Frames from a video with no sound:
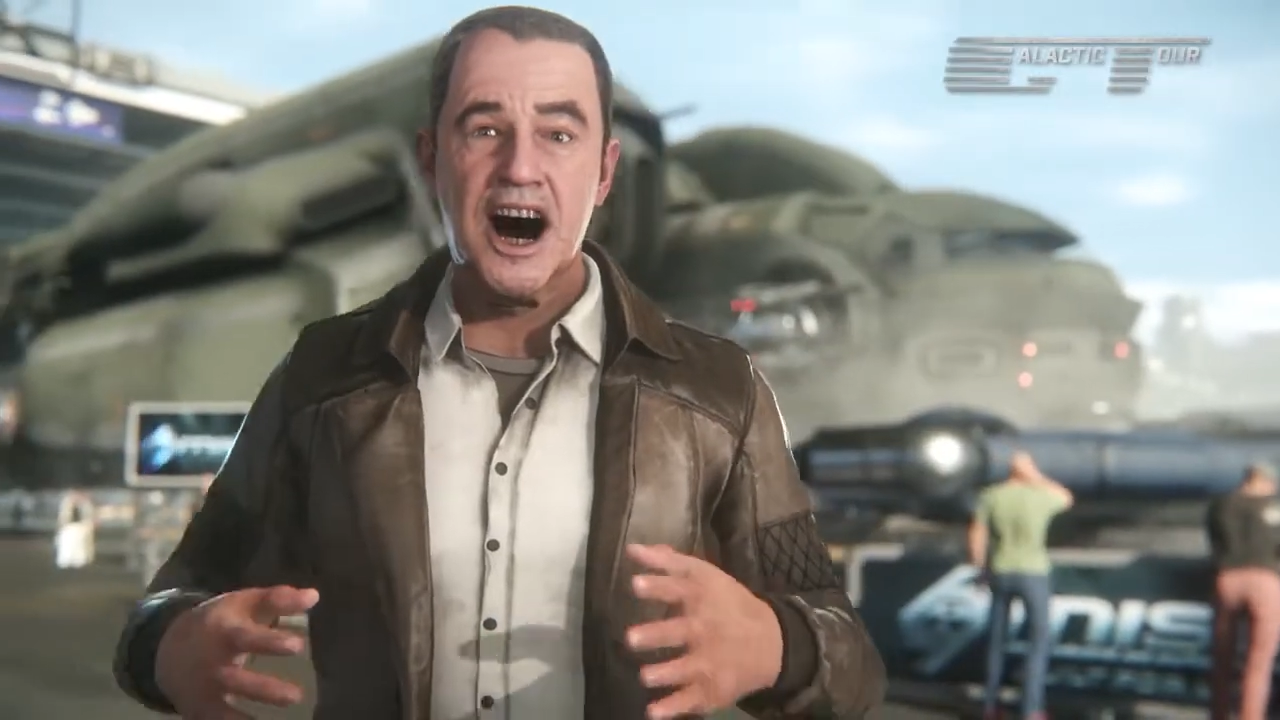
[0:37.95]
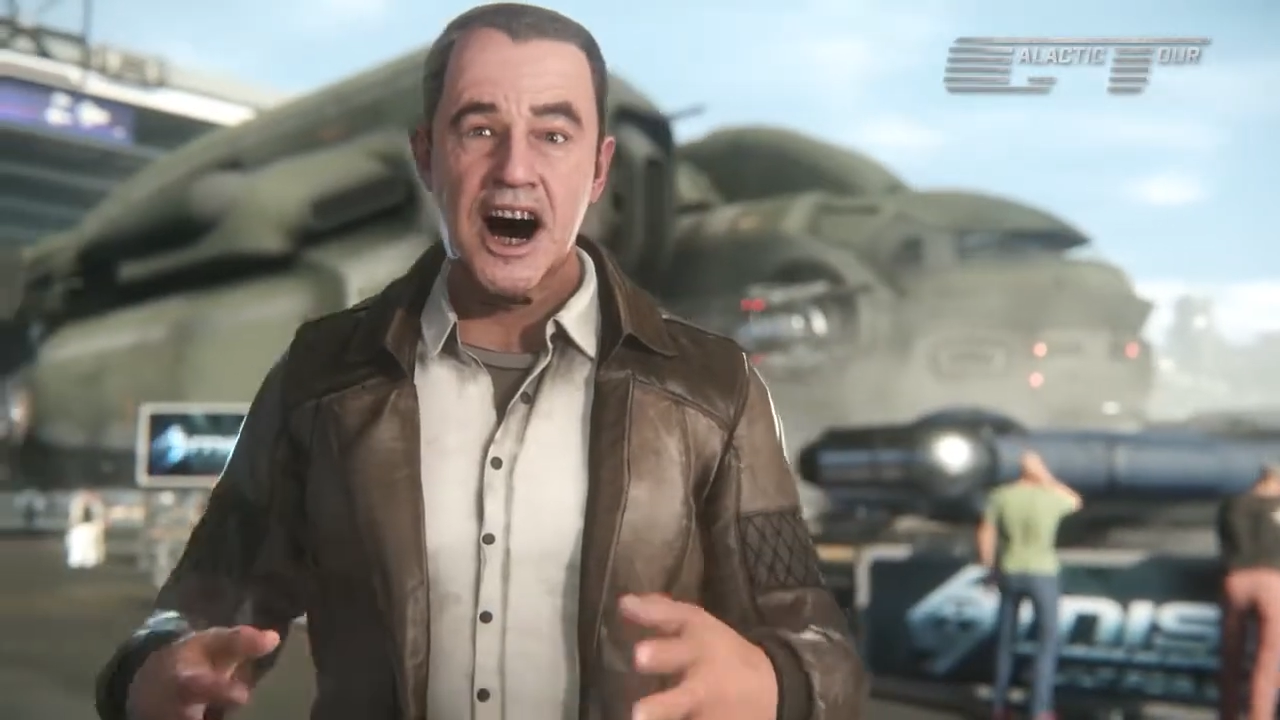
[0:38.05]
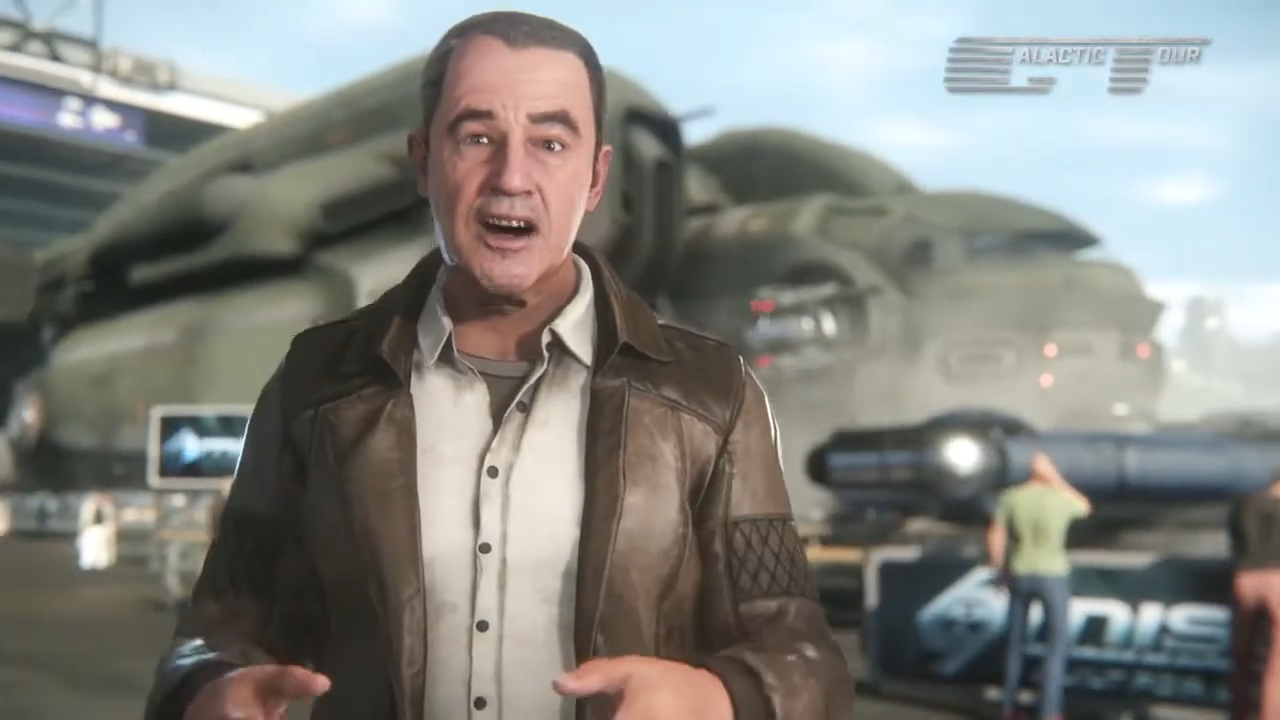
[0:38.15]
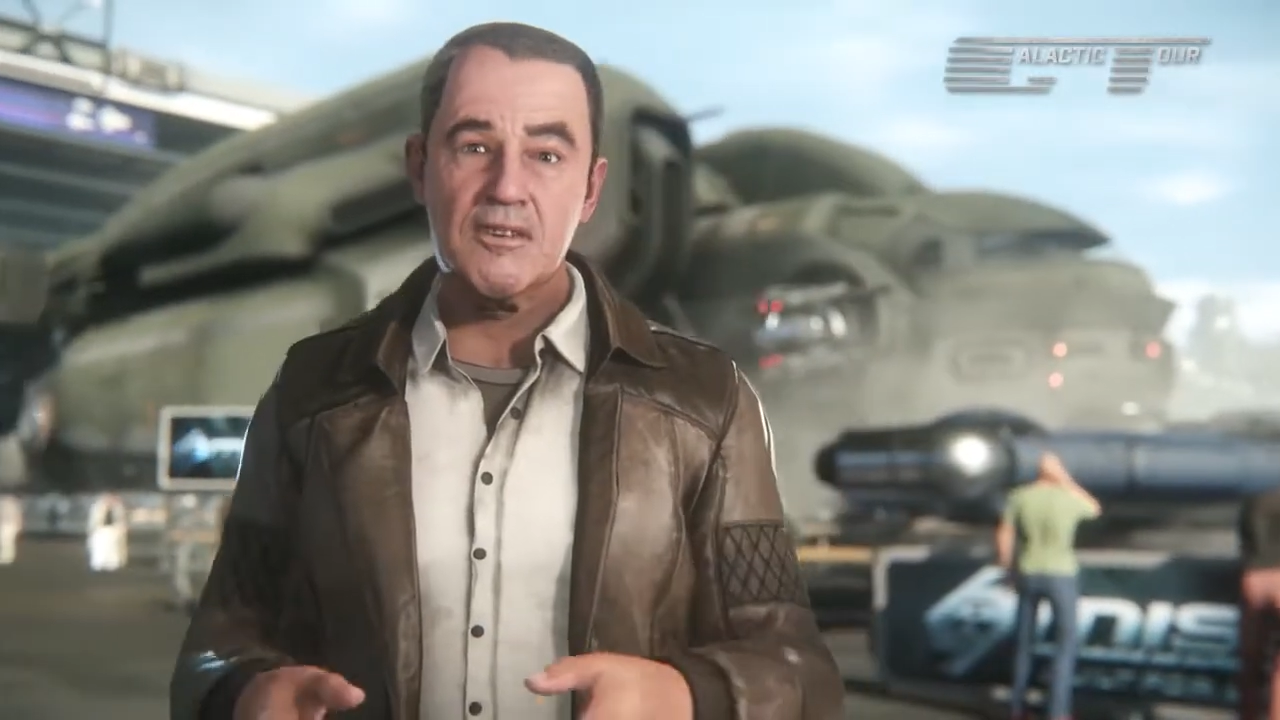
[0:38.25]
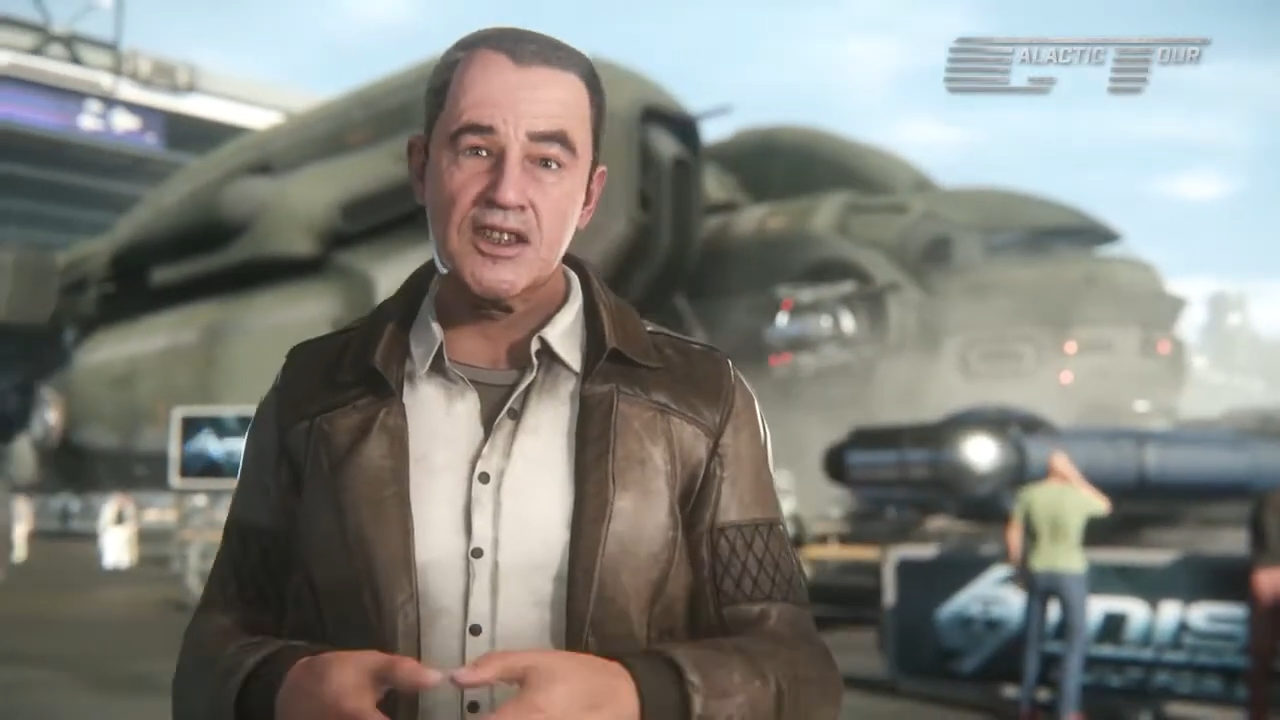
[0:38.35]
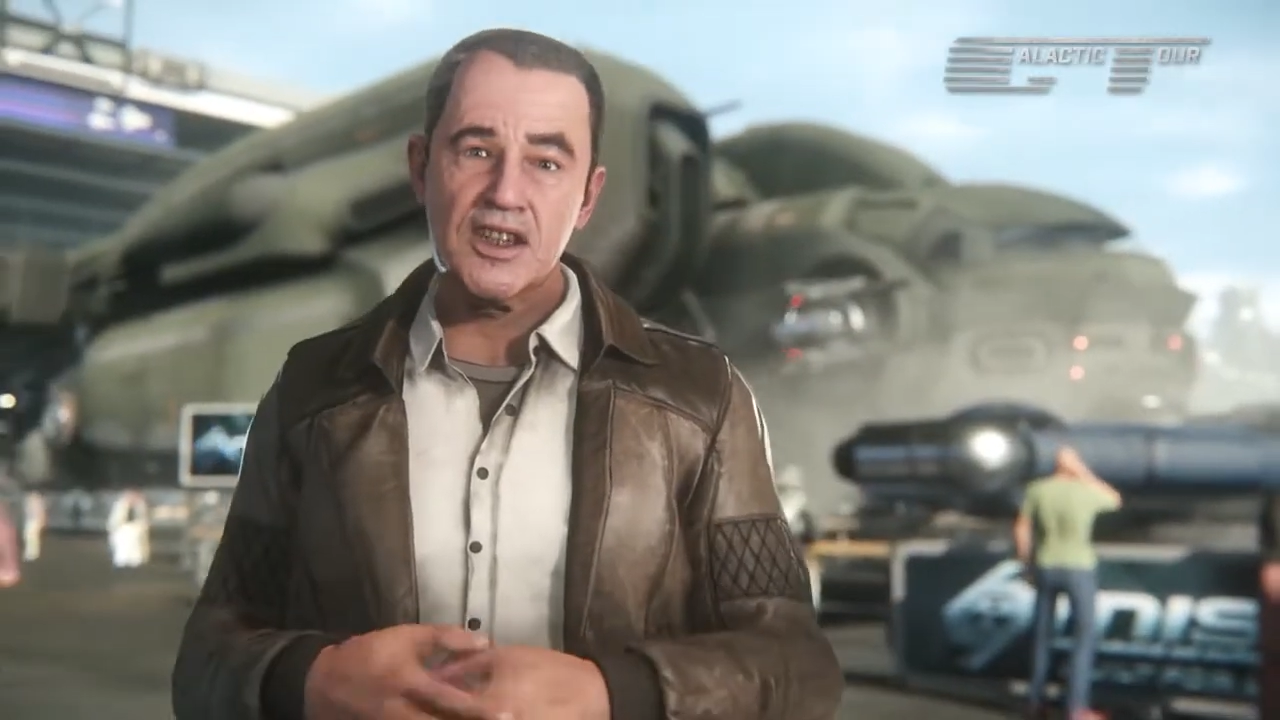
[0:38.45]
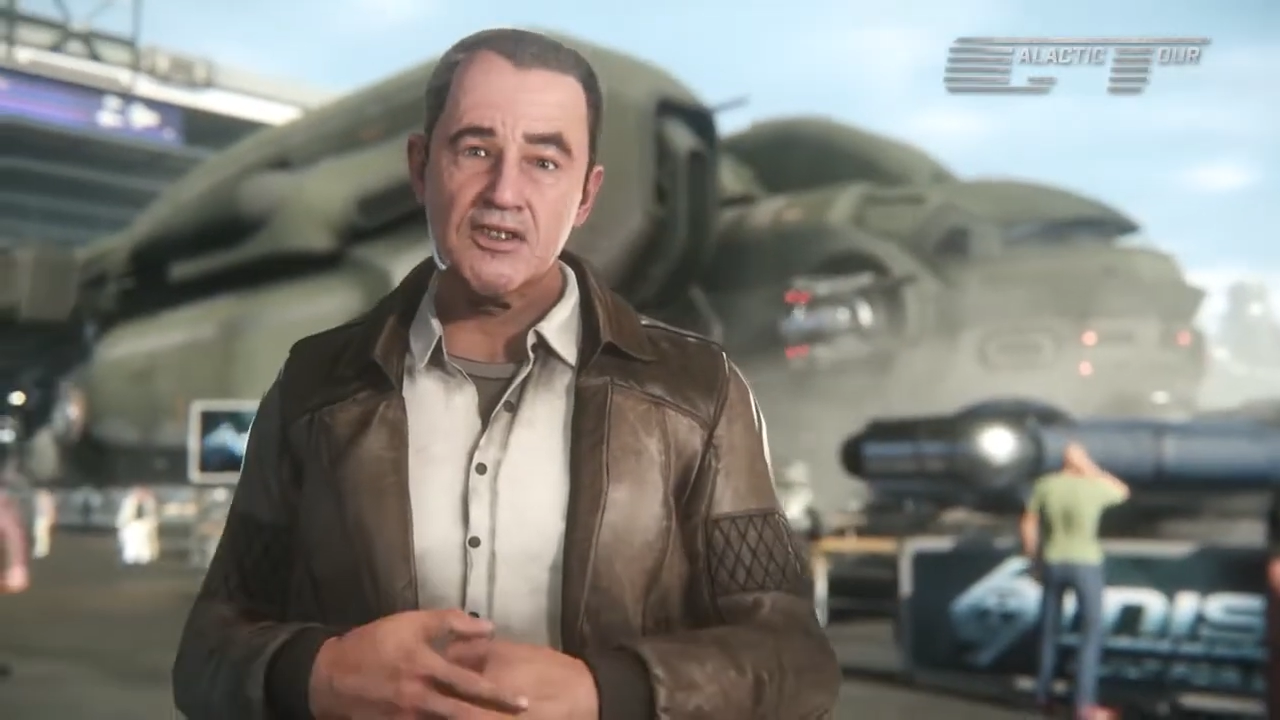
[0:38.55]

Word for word: half as